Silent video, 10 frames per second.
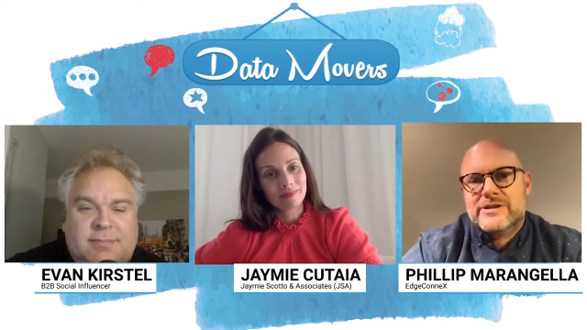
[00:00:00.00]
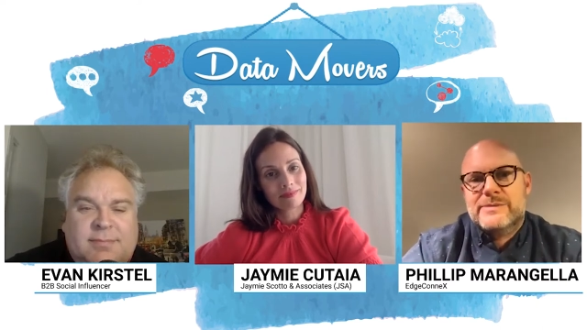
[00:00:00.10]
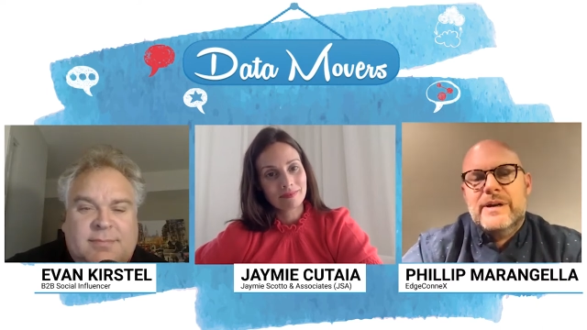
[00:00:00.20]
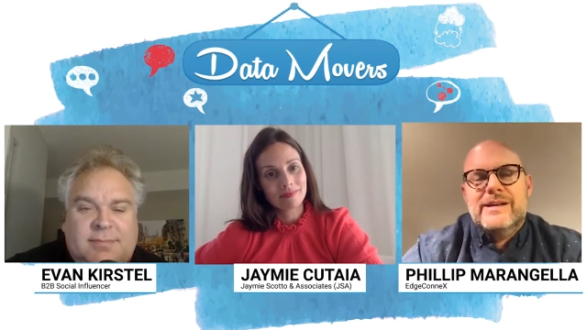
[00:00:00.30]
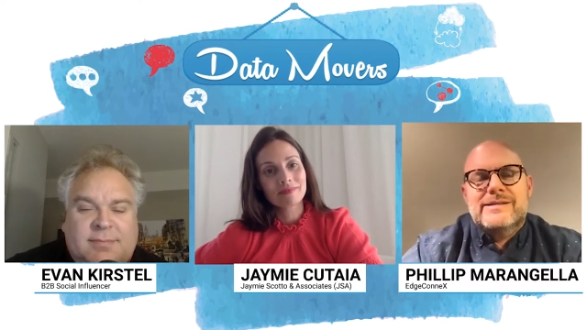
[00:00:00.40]

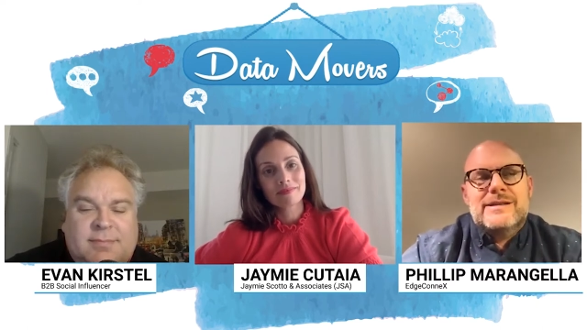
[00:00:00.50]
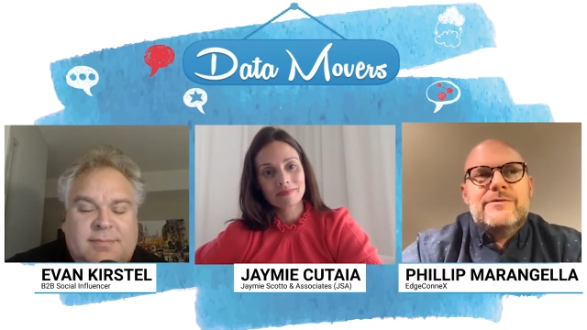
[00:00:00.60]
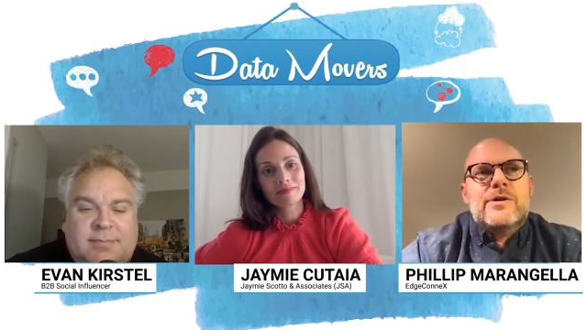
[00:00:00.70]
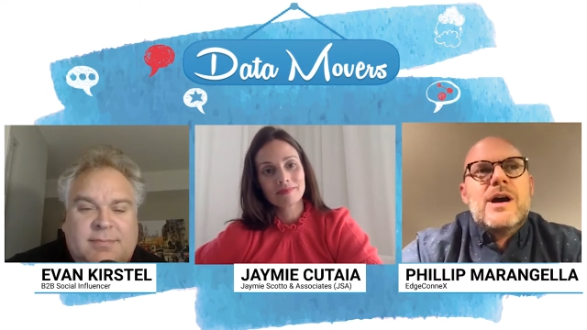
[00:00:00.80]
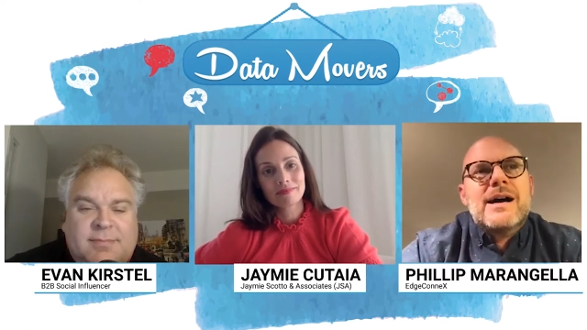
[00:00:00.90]
Speaker 1: space in
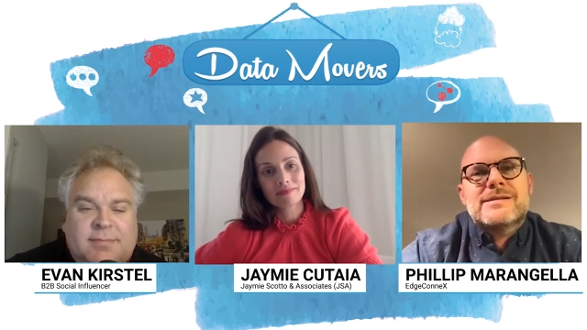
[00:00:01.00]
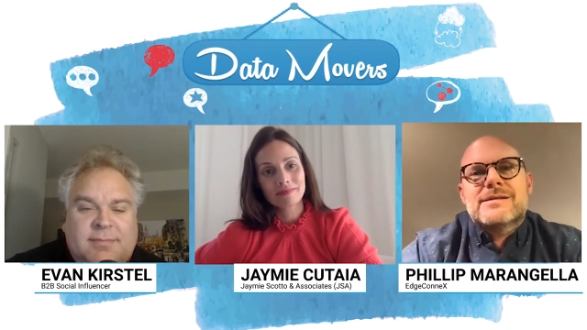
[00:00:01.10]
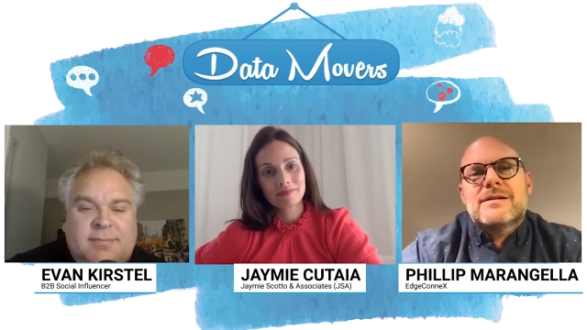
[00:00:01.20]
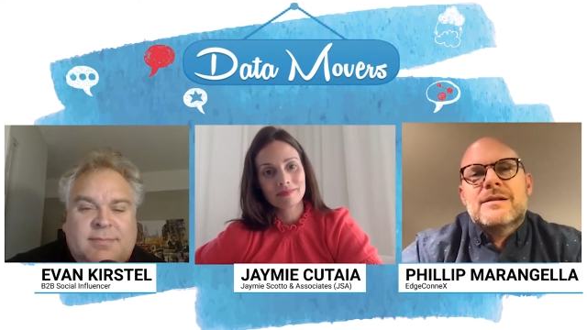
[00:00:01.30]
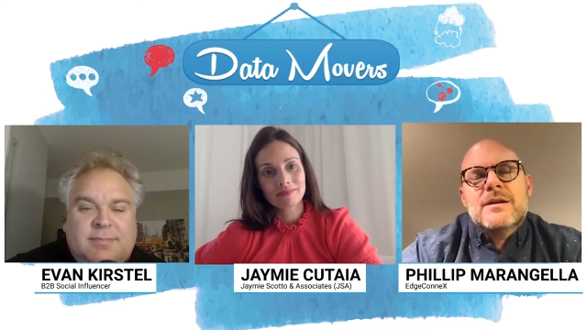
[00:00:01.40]

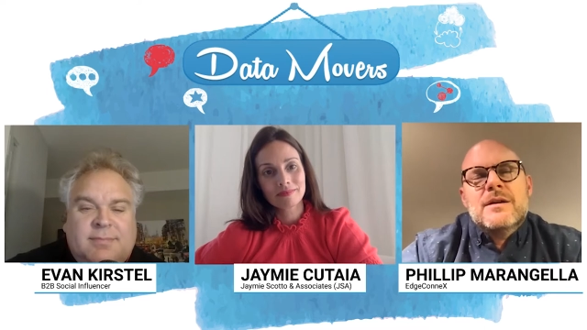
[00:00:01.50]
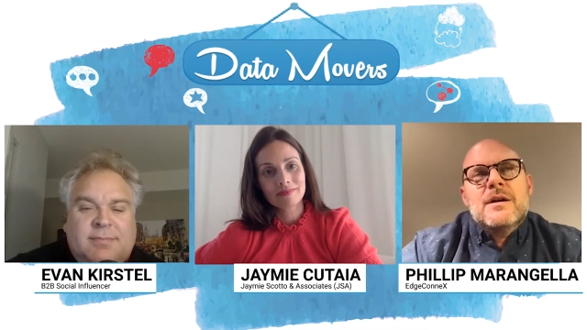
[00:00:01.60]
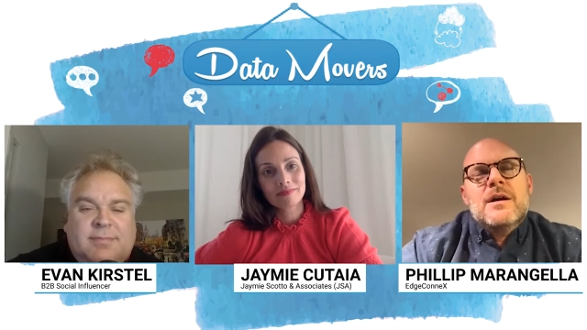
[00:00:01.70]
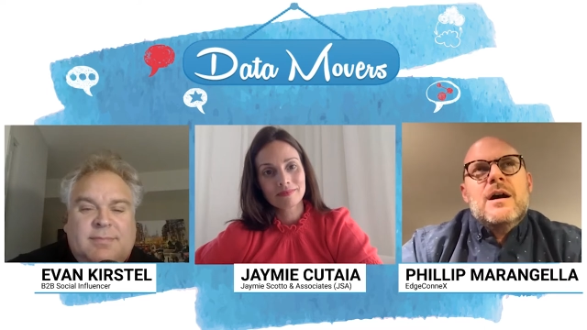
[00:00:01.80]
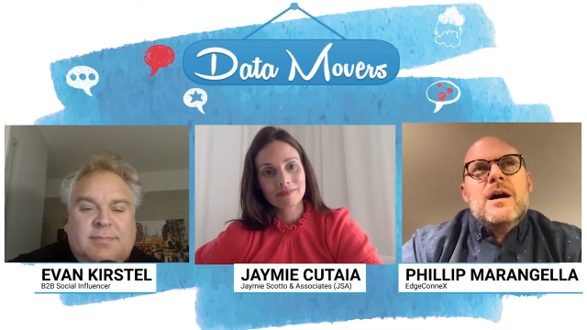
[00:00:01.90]
Verizon,
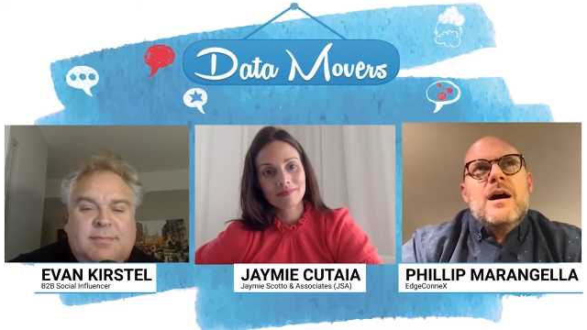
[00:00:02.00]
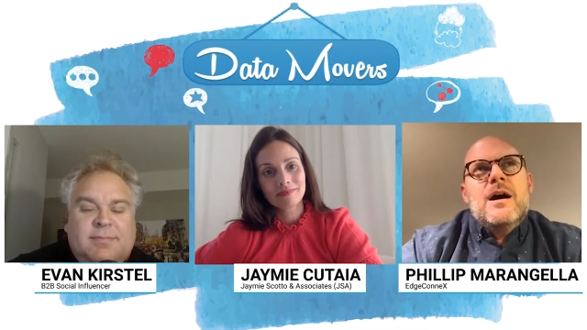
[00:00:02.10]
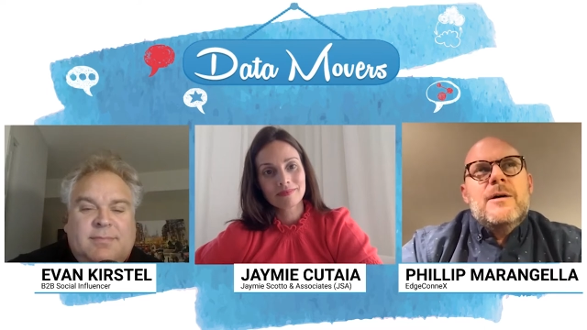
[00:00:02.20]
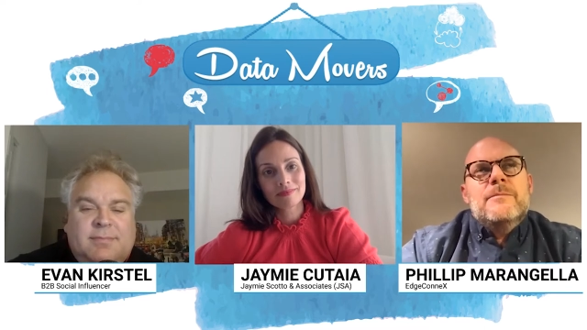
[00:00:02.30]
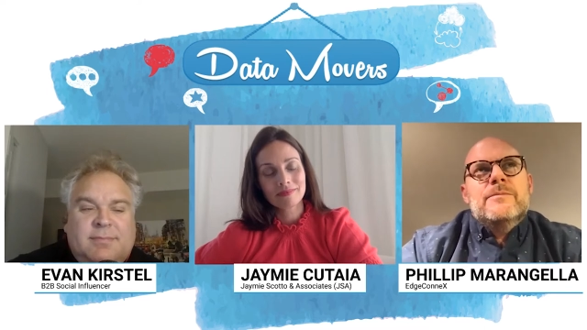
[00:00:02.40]

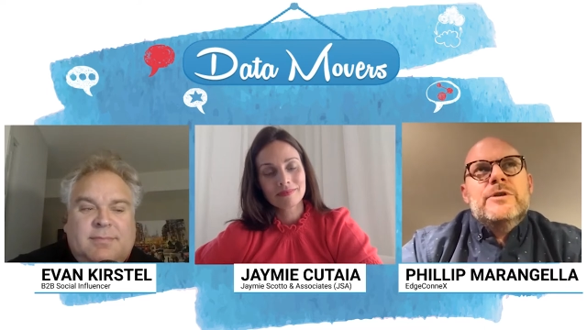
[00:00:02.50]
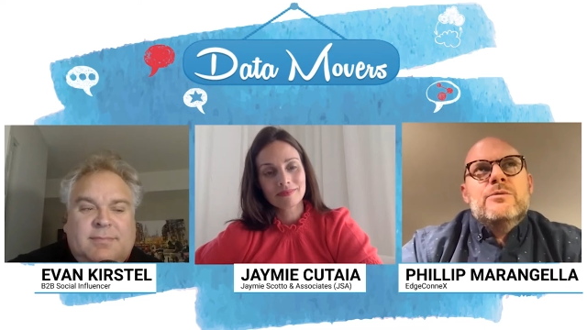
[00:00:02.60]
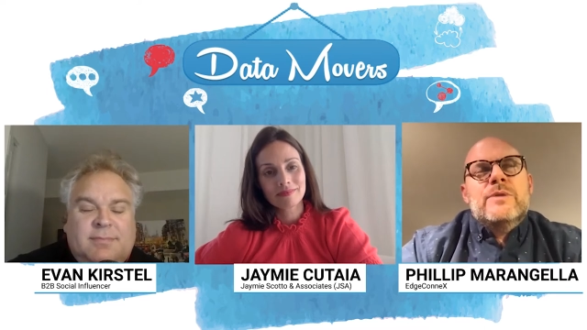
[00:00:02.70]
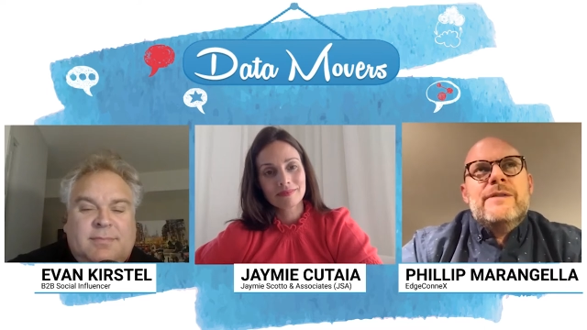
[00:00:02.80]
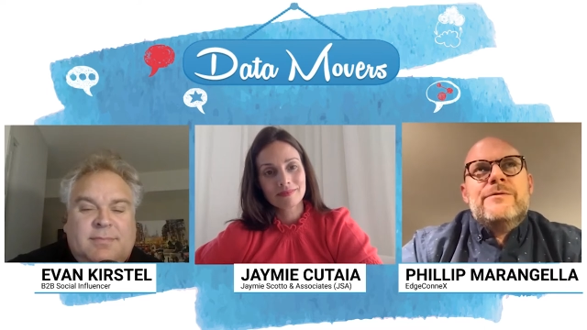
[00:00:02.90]
you
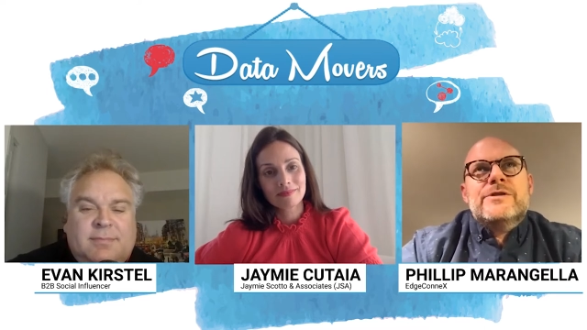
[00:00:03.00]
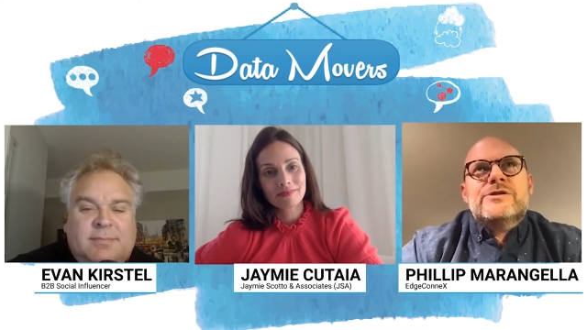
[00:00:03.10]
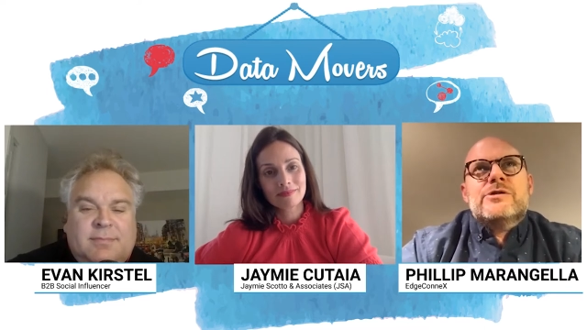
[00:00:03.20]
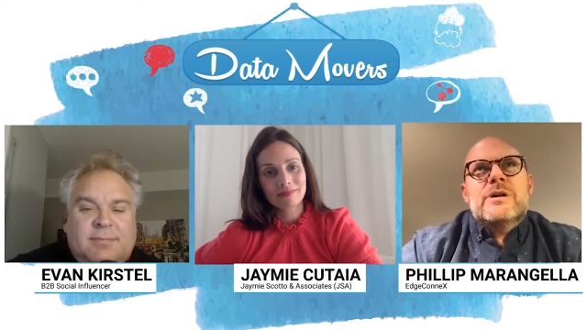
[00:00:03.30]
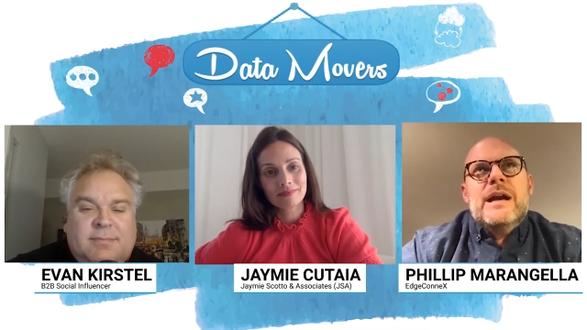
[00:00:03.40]
know, when I
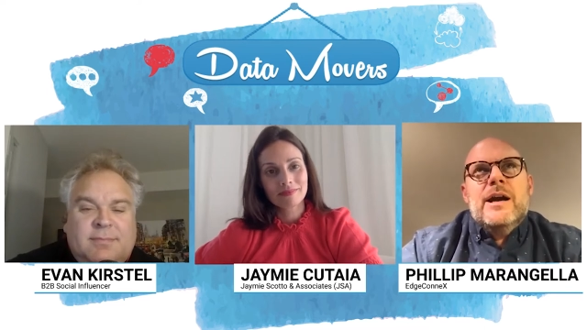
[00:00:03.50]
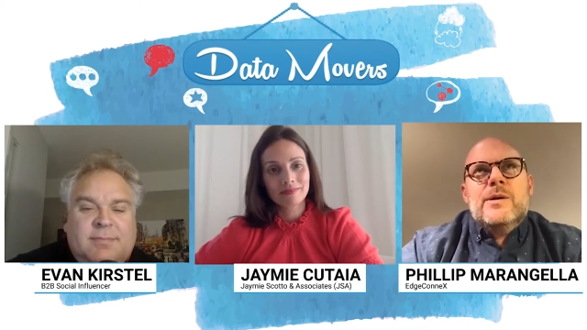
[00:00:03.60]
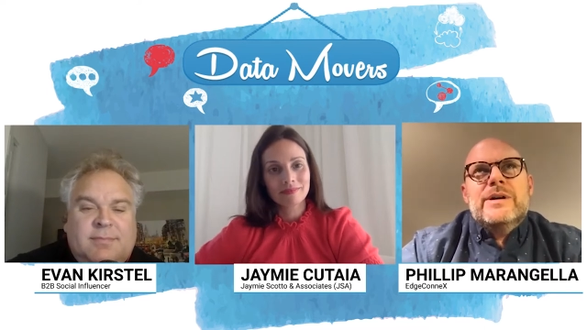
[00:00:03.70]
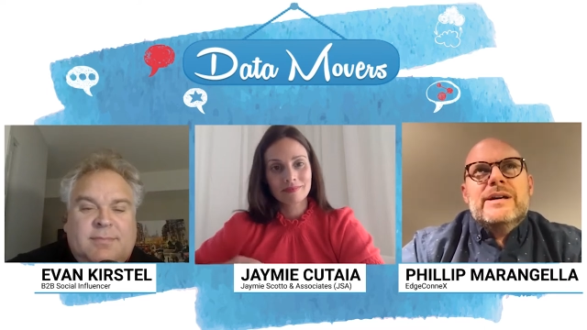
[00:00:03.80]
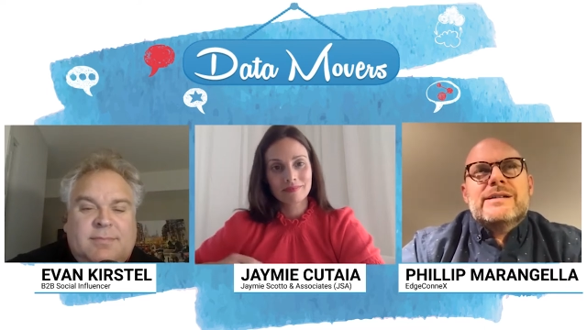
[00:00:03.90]
first joined
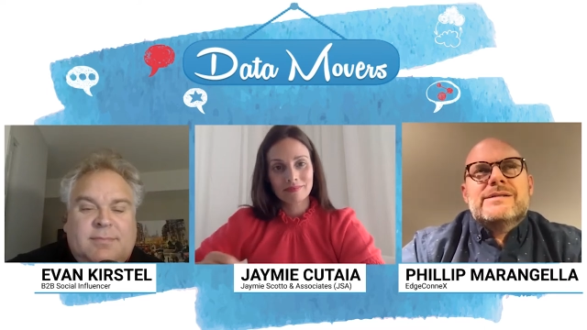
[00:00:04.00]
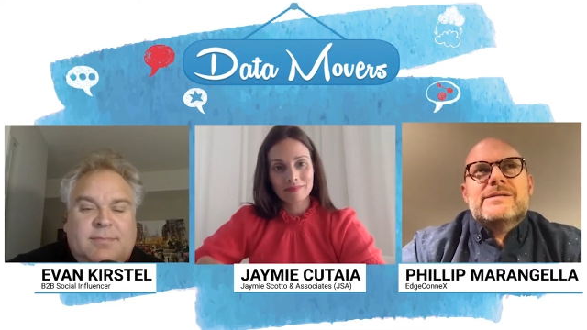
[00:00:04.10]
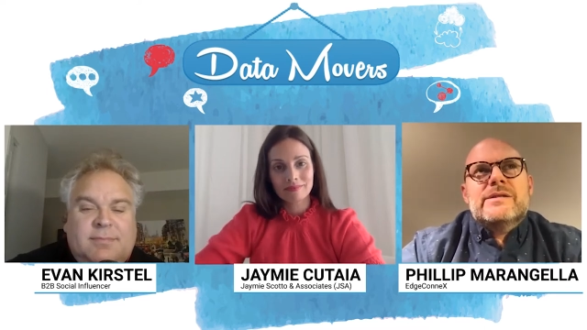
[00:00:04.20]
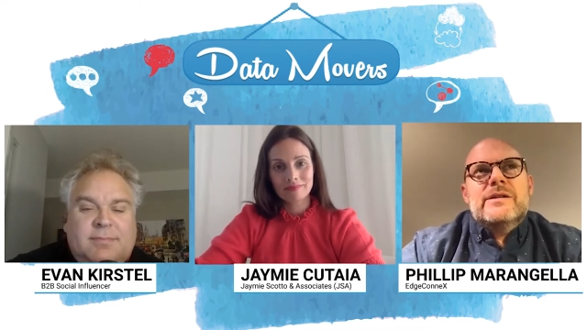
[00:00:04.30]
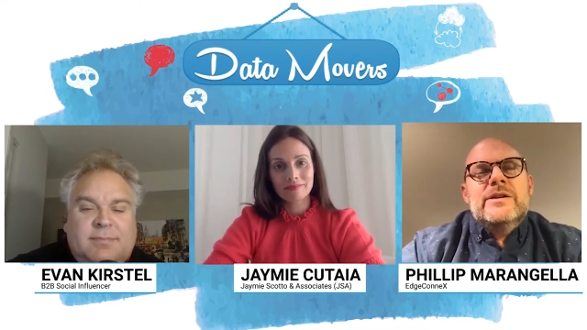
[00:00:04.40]

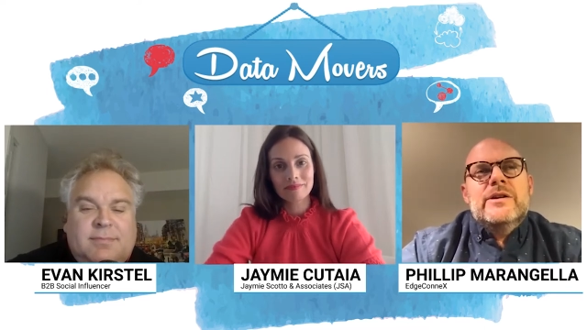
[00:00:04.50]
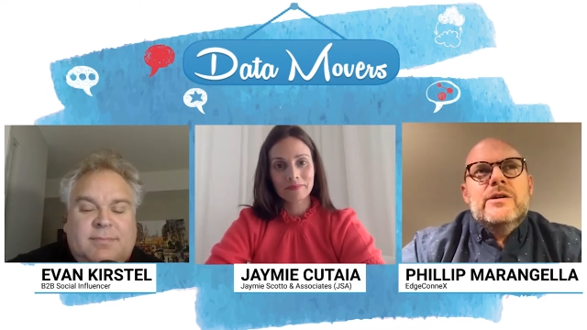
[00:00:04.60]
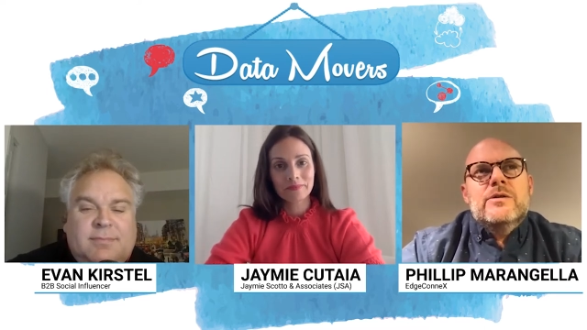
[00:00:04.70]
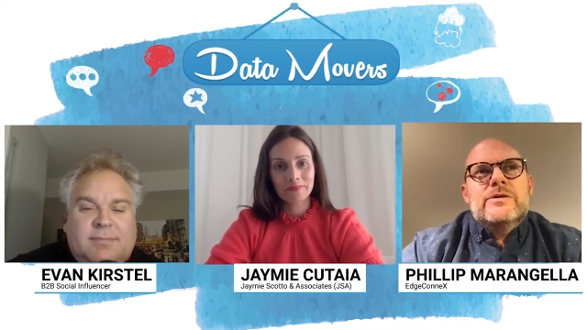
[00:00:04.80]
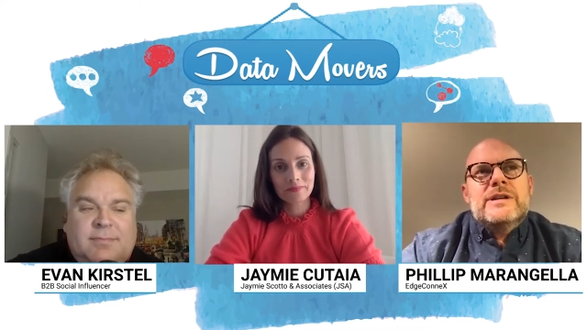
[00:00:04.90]
Equinix, you know,